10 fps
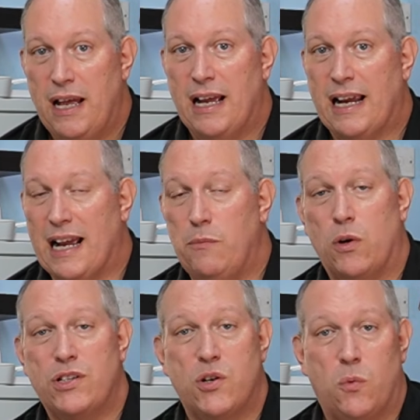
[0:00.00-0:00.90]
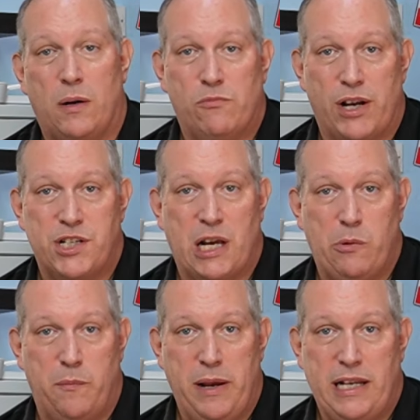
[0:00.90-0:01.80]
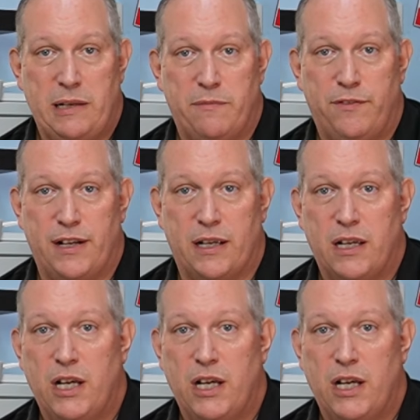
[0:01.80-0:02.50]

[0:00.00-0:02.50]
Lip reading: again 1:1 ratio with medium thinner,